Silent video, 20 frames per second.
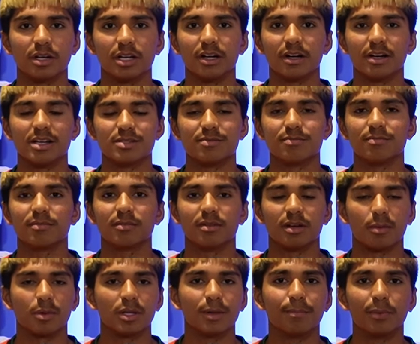You know, he's
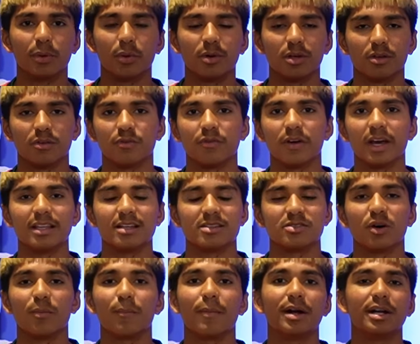mean, the ball at his feet, there's
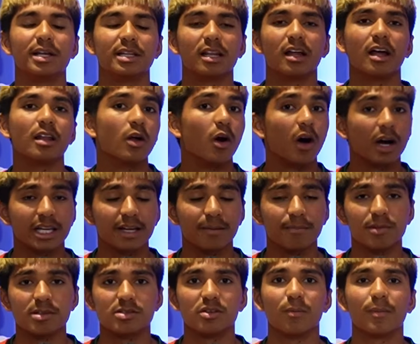not many like
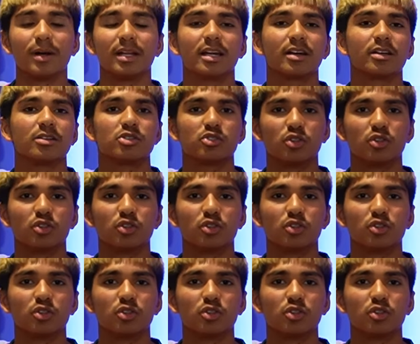him. There's not many that can